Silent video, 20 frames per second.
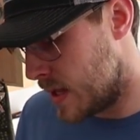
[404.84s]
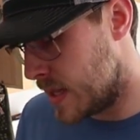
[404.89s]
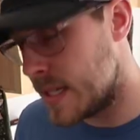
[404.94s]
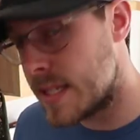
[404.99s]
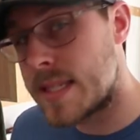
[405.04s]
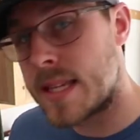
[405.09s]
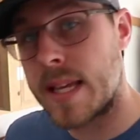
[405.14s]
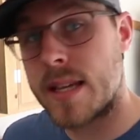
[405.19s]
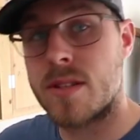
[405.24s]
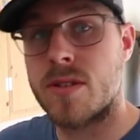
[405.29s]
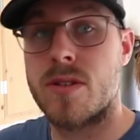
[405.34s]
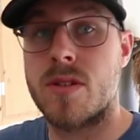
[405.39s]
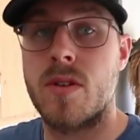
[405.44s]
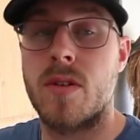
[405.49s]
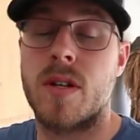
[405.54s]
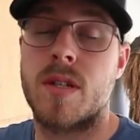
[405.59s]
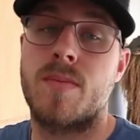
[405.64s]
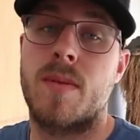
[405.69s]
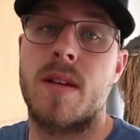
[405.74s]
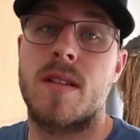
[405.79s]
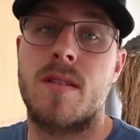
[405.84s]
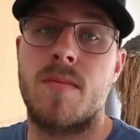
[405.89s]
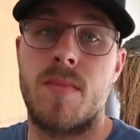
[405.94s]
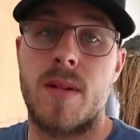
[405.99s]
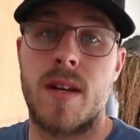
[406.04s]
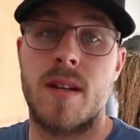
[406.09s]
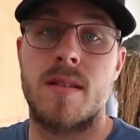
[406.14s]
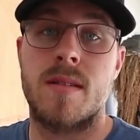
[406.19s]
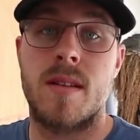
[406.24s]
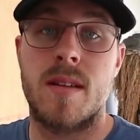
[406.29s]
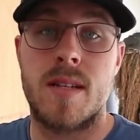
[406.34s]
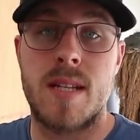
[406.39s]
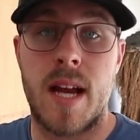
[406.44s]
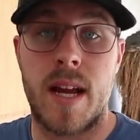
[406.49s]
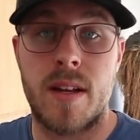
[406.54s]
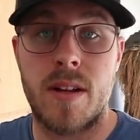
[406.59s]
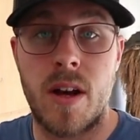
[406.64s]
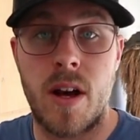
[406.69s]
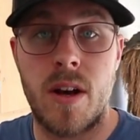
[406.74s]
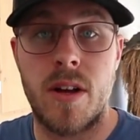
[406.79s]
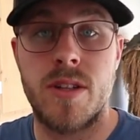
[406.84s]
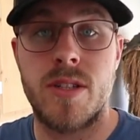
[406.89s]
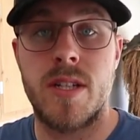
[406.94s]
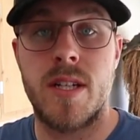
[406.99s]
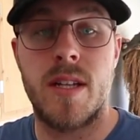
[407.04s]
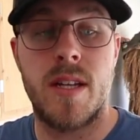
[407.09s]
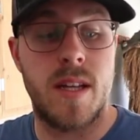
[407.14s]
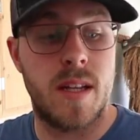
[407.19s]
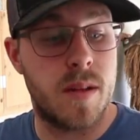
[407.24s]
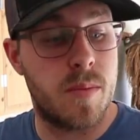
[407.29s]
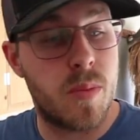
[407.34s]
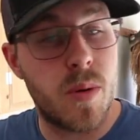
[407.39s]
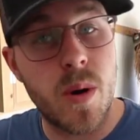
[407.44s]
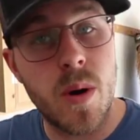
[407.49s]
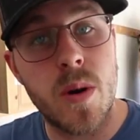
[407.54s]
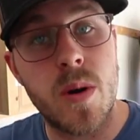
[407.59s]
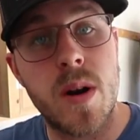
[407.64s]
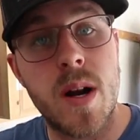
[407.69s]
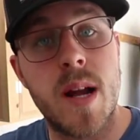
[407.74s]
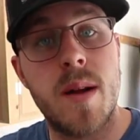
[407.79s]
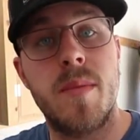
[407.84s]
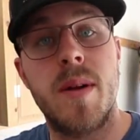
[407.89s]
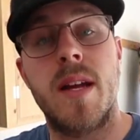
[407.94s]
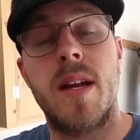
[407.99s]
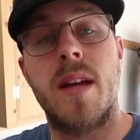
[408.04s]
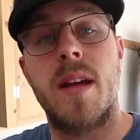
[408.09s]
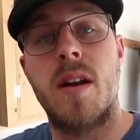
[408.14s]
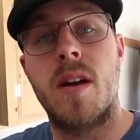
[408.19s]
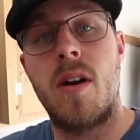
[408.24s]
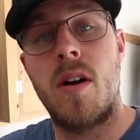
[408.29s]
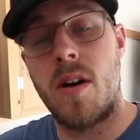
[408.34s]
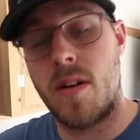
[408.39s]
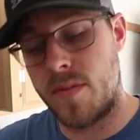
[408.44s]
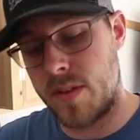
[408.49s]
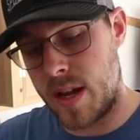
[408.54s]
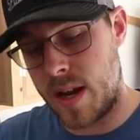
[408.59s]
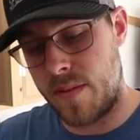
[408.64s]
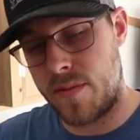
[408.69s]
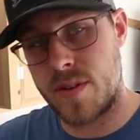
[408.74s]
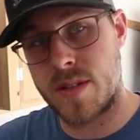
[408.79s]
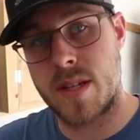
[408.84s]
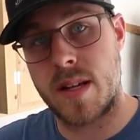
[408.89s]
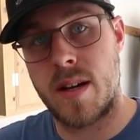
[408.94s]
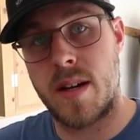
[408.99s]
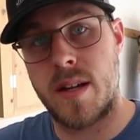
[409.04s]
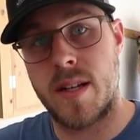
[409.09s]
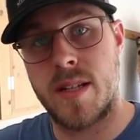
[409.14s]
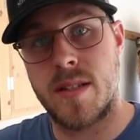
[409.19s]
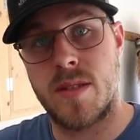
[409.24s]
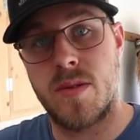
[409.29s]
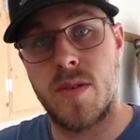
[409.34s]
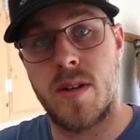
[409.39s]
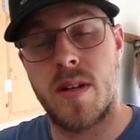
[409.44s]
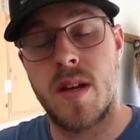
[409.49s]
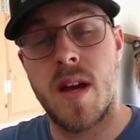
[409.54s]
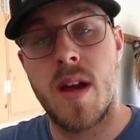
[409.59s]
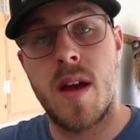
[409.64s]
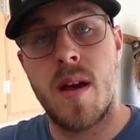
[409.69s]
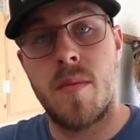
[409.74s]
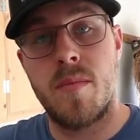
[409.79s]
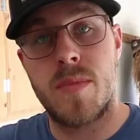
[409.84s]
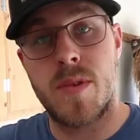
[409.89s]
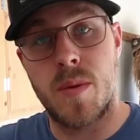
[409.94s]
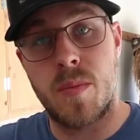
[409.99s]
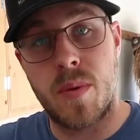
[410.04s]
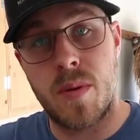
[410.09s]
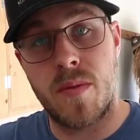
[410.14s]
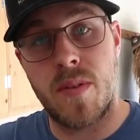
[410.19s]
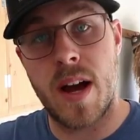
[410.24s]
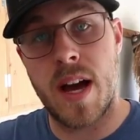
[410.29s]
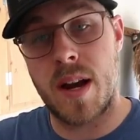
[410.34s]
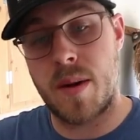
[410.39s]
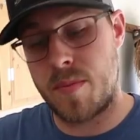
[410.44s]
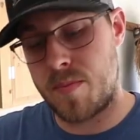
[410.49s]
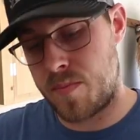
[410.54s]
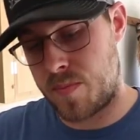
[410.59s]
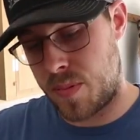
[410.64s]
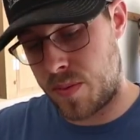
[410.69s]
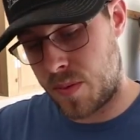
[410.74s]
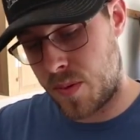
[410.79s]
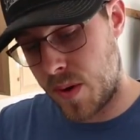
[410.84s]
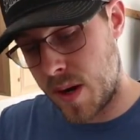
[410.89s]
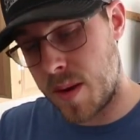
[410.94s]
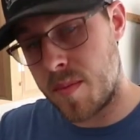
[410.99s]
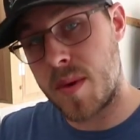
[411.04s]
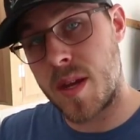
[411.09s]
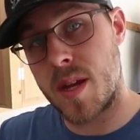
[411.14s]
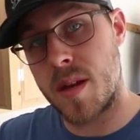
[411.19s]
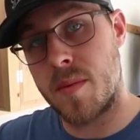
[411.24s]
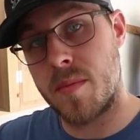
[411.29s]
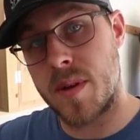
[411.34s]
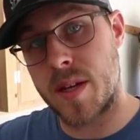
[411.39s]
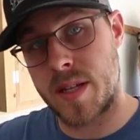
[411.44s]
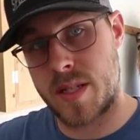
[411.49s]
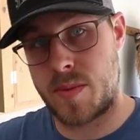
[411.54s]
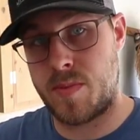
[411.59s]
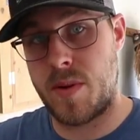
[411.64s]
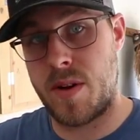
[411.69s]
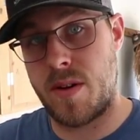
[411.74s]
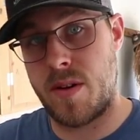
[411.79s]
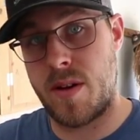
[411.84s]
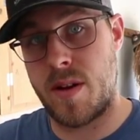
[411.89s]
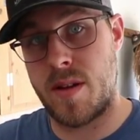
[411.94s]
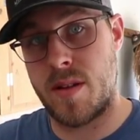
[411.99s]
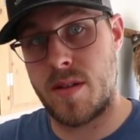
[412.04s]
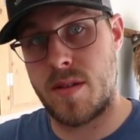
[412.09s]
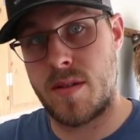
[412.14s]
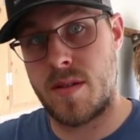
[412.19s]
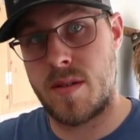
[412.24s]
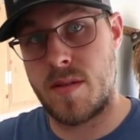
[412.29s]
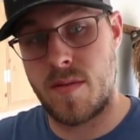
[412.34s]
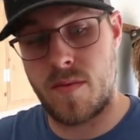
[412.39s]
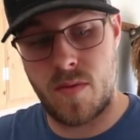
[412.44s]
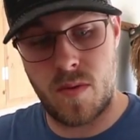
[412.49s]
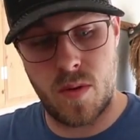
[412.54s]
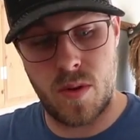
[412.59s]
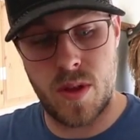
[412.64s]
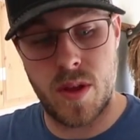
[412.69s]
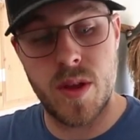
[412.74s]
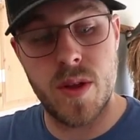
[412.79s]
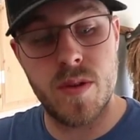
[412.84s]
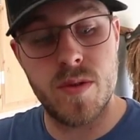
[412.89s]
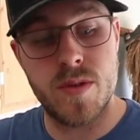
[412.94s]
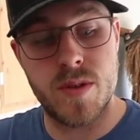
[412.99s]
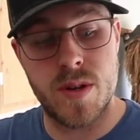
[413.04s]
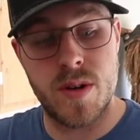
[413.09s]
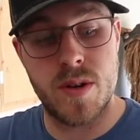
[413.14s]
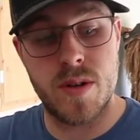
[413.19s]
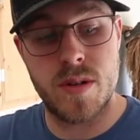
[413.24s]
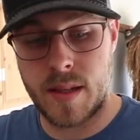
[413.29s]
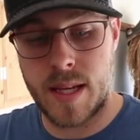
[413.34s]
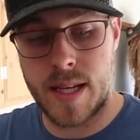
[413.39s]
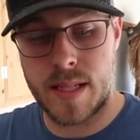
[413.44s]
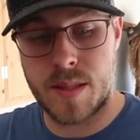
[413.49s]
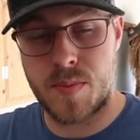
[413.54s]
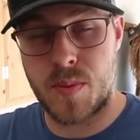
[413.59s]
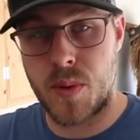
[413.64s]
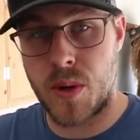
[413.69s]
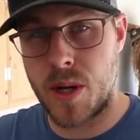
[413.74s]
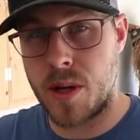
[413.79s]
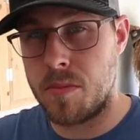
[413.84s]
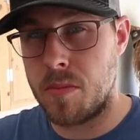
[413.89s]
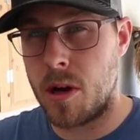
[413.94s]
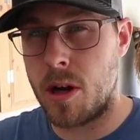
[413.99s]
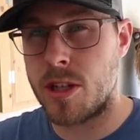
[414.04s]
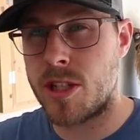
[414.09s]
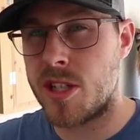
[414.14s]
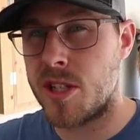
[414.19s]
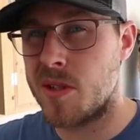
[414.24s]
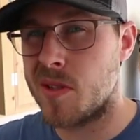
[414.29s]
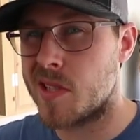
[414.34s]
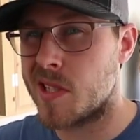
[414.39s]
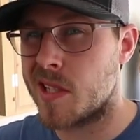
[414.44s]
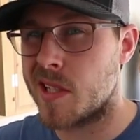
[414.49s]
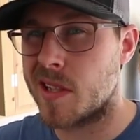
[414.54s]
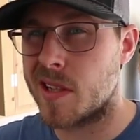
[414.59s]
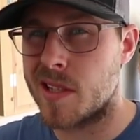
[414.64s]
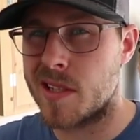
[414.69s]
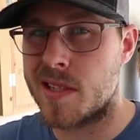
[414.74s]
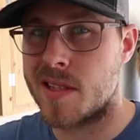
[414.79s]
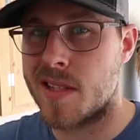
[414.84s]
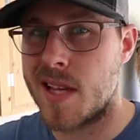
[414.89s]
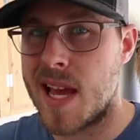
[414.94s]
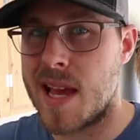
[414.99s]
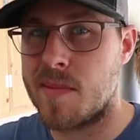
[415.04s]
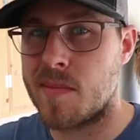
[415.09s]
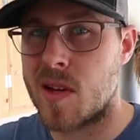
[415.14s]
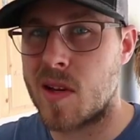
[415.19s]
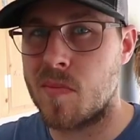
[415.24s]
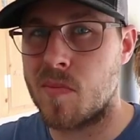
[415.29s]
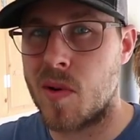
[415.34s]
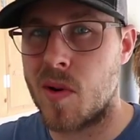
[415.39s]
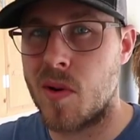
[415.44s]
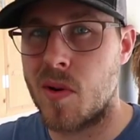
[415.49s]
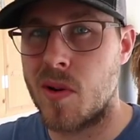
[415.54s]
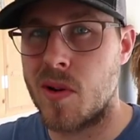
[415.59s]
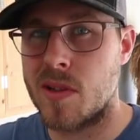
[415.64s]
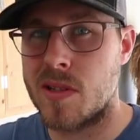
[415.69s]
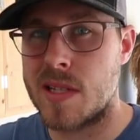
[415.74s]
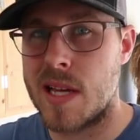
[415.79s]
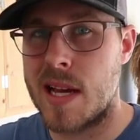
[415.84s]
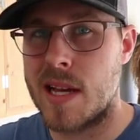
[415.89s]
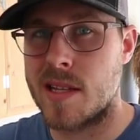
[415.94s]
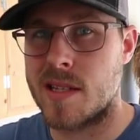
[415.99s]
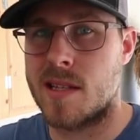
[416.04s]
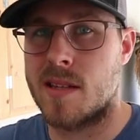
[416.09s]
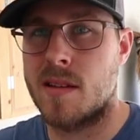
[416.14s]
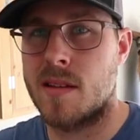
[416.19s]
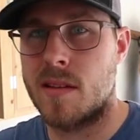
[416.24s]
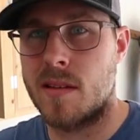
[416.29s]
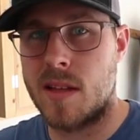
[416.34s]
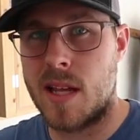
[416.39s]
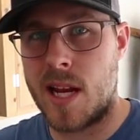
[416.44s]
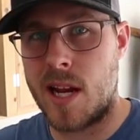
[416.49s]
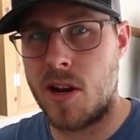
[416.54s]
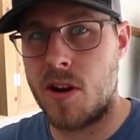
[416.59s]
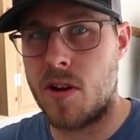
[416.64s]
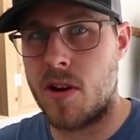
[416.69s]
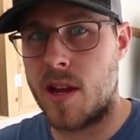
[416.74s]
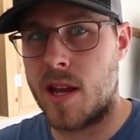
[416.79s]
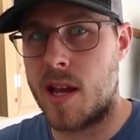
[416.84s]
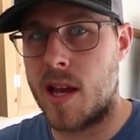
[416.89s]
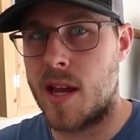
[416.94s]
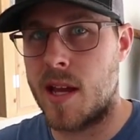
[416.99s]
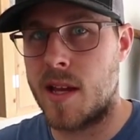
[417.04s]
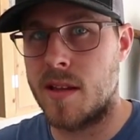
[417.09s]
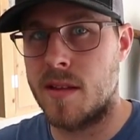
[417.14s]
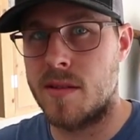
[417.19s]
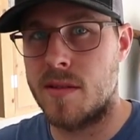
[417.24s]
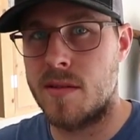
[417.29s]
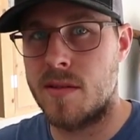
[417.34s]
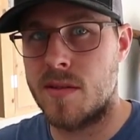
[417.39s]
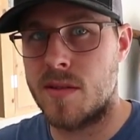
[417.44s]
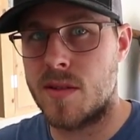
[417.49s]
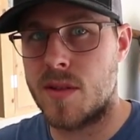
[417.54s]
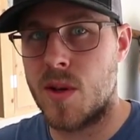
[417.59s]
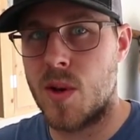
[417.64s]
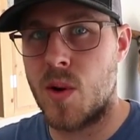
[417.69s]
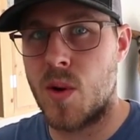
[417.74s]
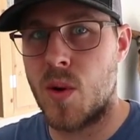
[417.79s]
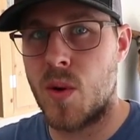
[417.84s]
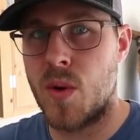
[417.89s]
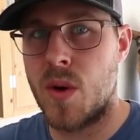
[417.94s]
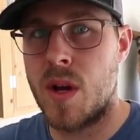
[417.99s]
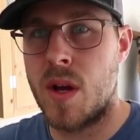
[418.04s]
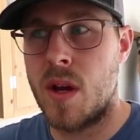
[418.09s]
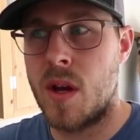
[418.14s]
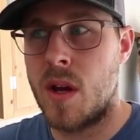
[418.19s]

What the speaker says: these things are so expensive because of the technology and the programming and all the efforts that gone into it to provide a premium experience for the users. It's pretty much using the same components as hearing aids. So